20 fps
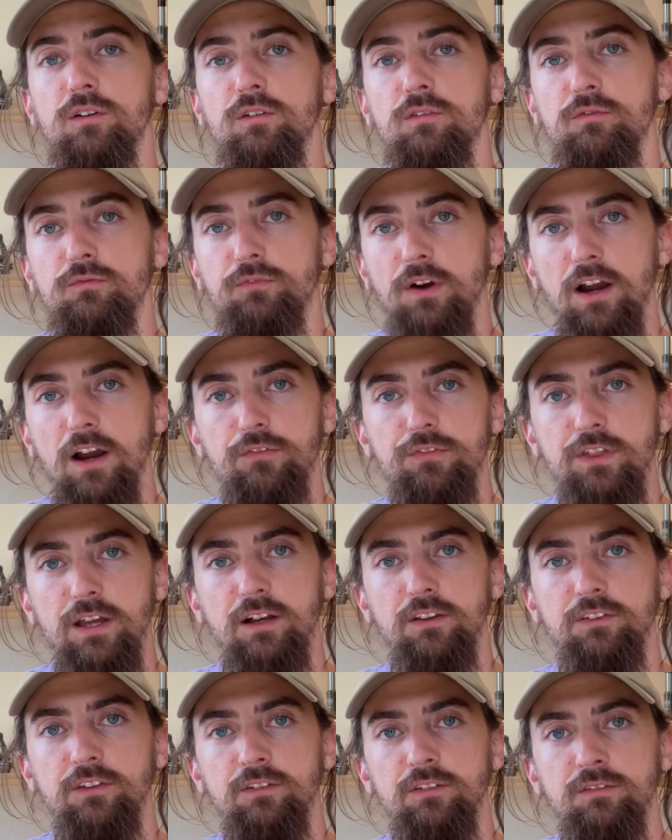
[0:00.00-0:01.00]

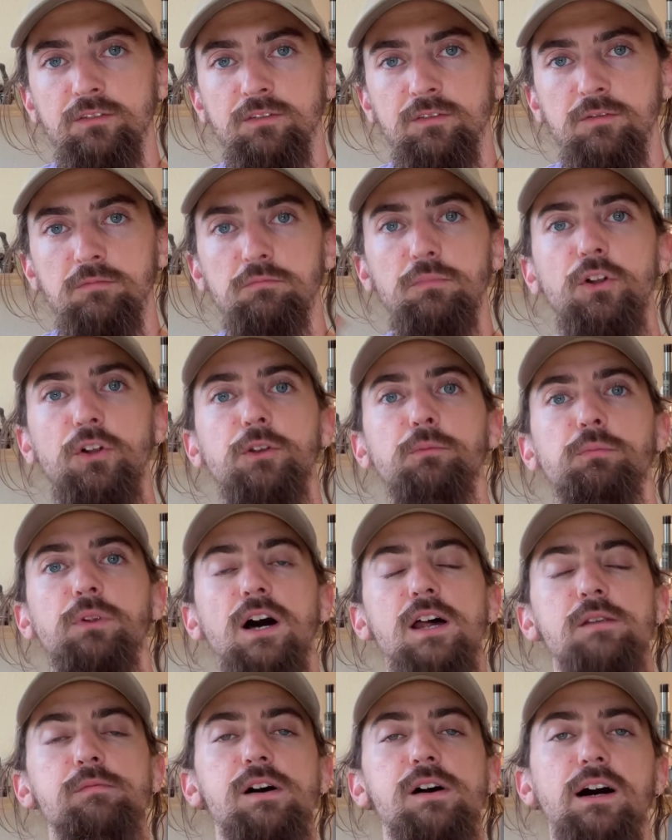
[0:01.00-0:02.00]
5,000
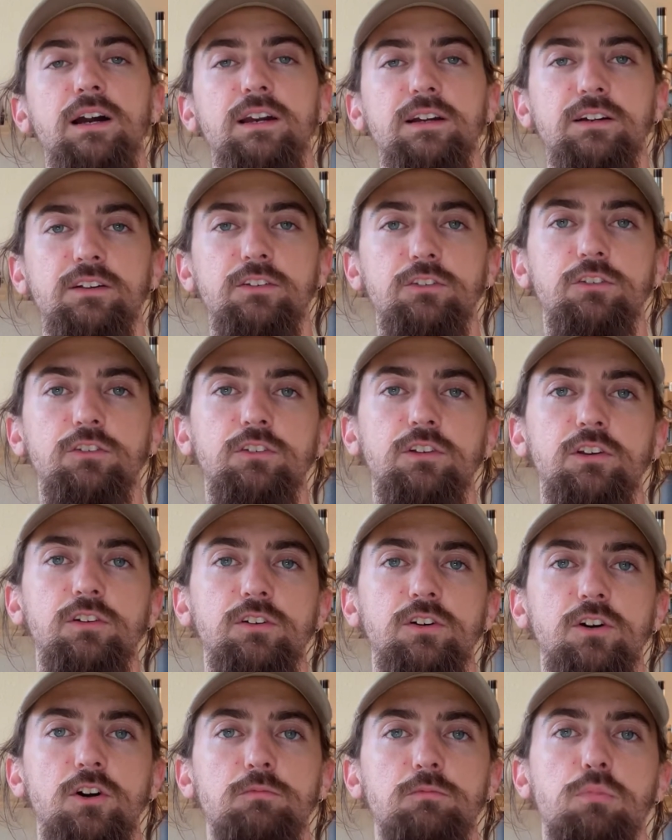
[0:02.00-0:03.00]
multiplied by
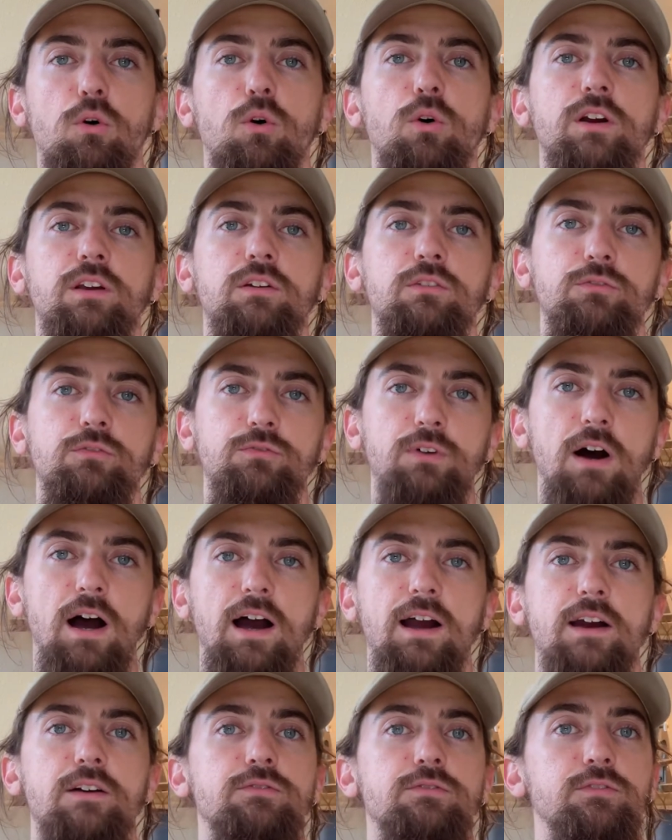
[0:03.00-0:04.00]

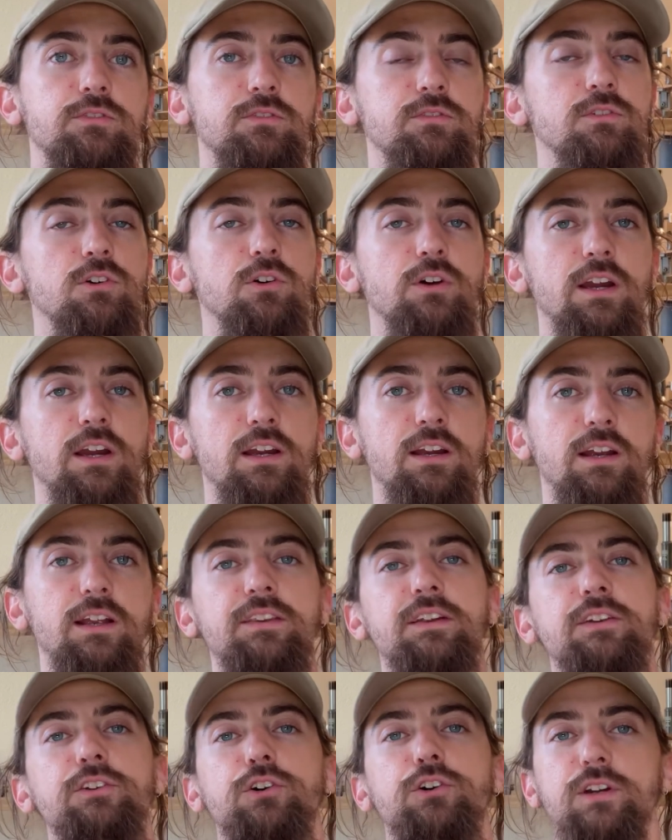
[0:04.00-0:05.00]
0.5, okay? And
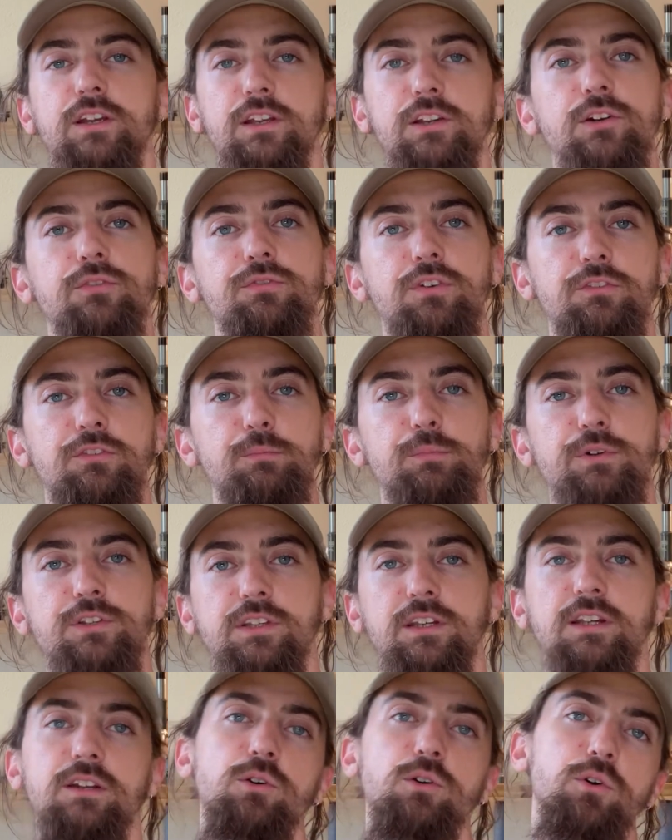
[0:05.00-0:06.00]
then you'll get your
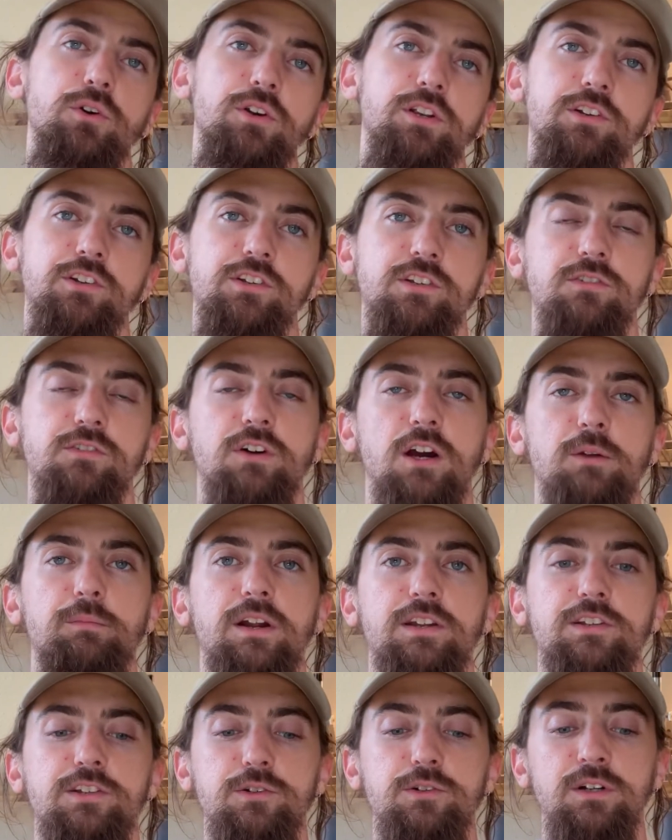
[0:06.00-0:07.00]
50%, or you can just divide
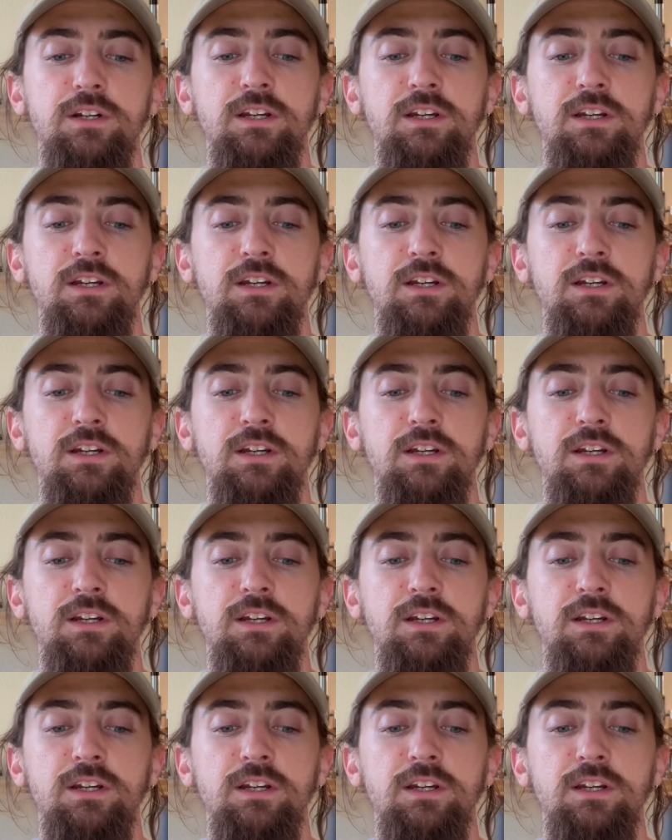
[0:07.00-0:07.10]
by 2.